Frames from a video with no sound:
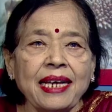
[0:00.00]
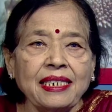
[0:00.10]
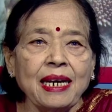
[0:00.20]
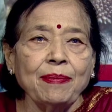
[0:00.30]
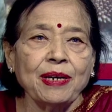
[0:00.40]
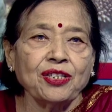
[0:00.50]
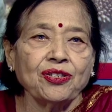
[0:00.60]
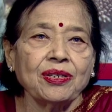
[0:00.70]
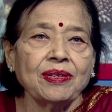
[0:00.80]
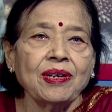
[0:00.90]

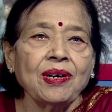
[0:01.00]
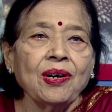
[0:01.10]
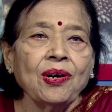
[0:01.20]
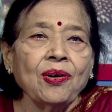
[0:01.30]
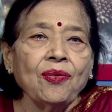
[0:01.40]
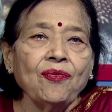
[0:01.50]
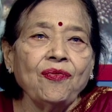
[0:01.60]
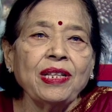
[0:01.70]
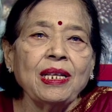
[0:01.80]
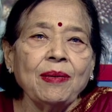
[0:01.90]
established
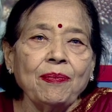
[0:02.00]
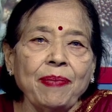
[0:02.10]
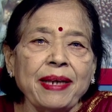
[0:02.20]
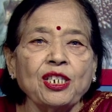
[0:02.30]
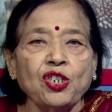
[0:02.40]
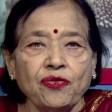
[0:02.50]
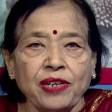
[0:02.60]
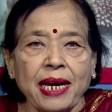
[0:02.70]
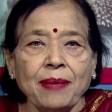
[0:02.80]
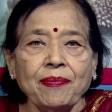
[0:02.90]
with passage of
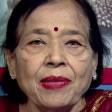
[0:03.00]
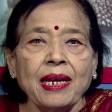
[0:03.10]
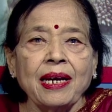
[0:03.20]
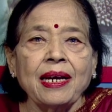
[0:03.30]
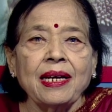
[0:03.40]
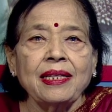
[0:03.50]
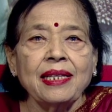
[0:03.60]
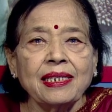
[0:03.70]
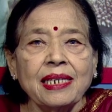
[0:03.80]
time. The